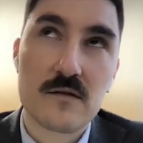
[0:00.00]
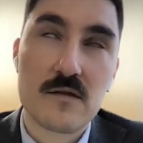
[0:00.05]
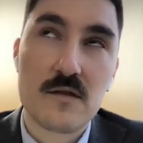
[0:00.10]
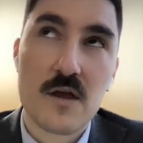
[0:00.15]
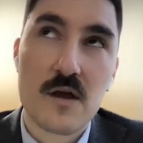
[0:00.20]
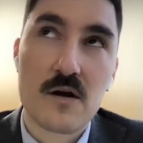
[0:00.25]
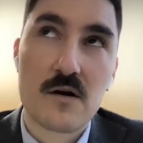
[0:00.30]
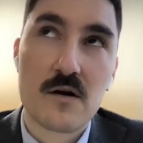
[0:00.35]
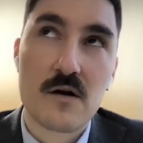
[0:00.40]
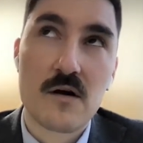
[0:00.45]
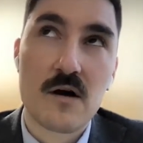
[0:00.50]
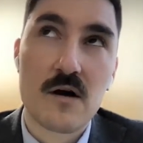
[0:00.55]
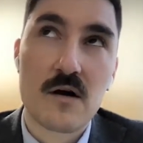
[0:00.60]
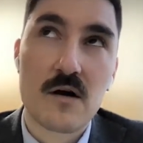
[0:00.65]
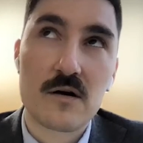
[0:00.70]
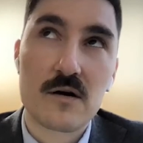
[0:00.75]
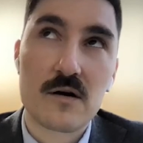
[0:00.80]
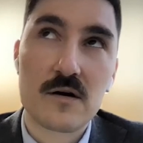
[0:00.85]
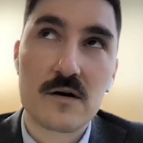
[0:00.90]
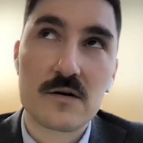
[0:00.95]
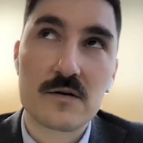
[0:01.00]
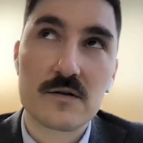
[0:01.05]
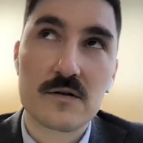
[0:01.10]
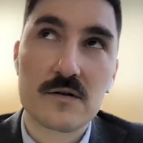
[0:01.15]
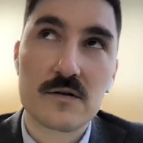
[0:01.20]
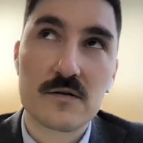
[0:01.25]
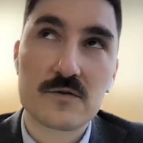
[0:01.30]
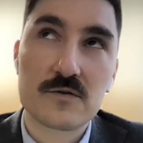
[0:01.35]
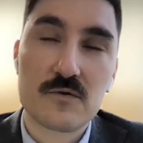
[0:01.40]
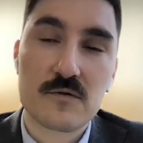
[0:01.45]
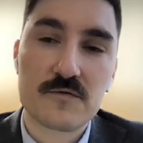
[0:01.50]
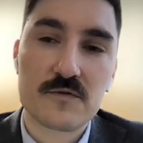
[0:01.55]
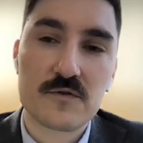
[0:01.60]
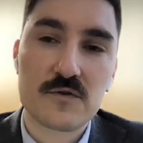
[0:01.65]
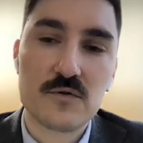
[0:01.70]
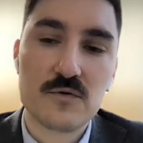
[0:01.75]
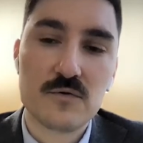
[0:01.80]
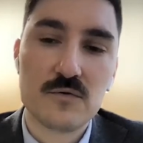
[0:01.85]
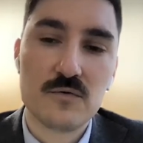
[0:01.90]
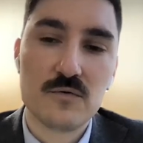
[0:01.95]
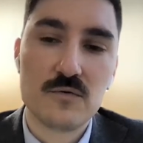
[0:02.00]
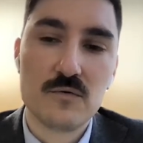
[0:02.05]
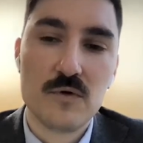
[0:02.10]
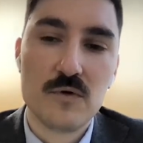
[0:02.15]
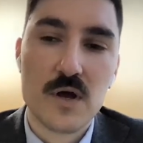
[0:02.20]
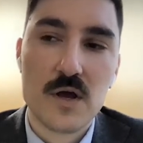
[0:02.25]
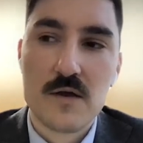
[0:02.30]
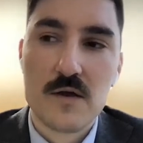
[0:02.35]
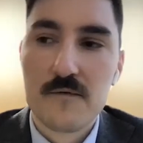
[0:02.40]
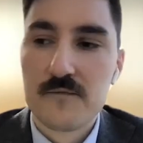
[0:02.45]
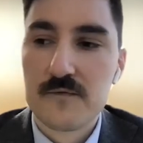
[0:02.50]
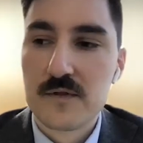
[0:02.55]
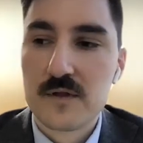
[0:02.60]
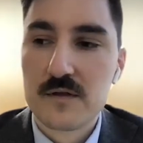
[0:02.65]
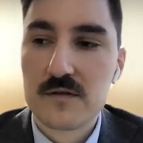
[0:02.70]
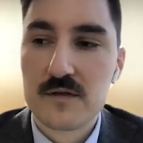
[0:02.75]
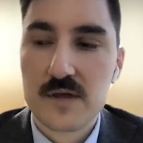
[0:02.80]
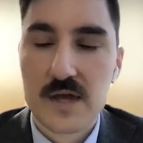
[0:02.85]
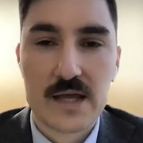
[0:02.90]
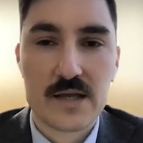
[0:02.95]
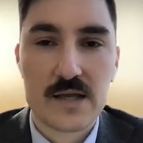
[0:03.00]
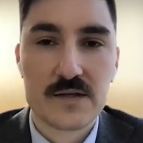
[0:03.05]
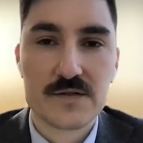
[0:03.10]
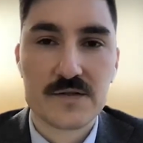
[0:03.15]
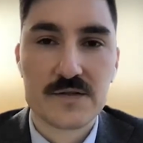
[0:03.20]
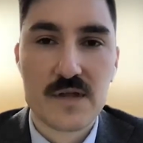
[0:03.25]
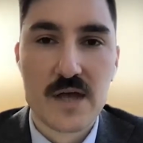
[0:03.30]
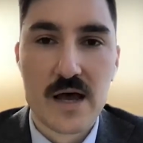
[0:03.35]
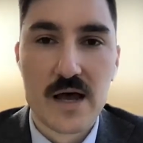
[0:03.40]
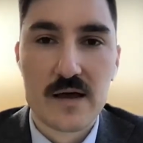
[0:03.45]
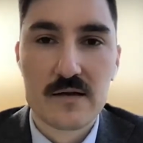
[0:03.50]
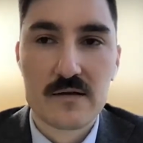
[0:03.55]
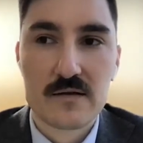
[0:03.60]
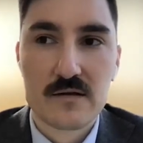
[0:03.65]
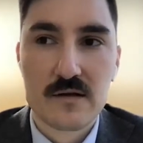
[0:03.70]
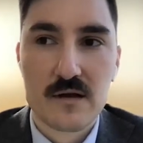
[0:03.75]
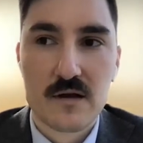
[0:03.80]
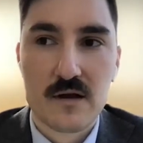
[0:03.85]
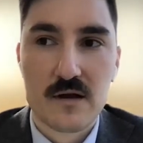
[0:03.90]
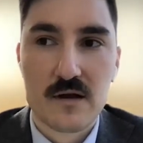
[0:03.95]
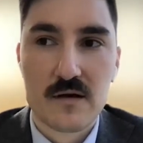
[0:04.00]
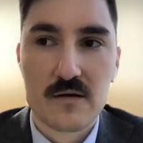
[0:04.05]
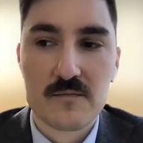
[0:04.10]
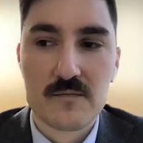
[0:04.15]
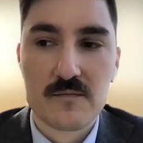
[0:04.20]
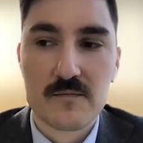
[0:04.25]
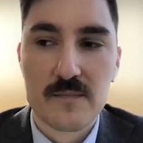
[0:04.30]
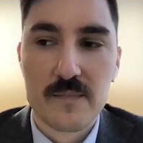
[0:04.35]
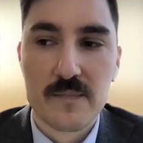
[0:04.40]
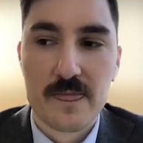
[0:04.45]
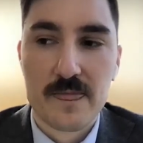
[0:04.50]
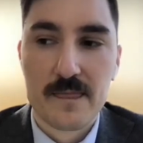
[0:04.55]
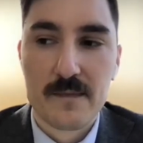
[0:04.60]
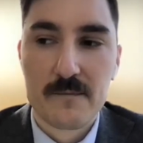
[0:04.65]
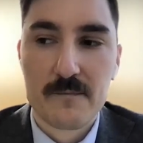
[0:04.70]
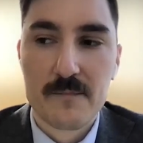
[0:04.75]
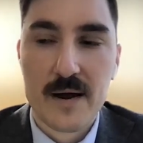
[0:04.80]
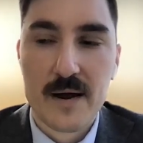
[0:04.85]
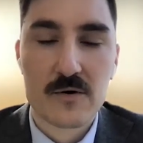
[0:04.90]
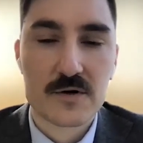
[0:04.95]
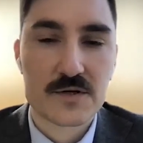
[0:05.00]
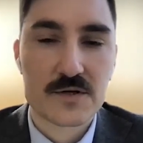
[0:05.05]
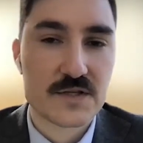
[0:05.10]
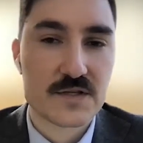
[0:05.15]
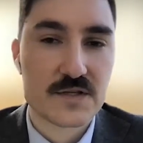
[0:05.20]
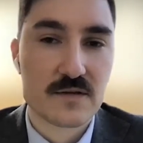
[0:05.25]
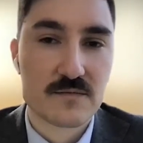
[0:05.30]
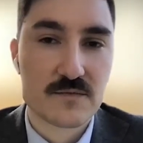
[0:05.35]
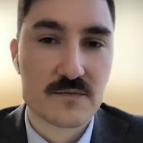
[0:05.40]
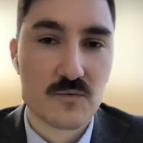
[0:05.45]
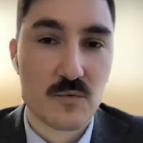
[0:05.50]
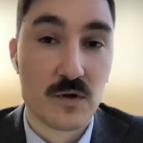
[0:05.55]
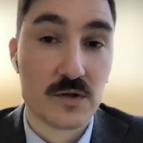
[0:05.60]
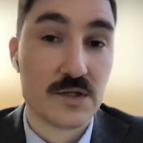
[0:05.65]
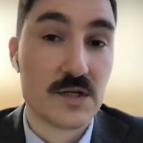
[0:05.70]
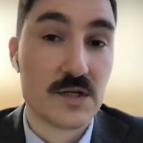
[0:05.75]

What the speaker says: there are sort of two things that power systems will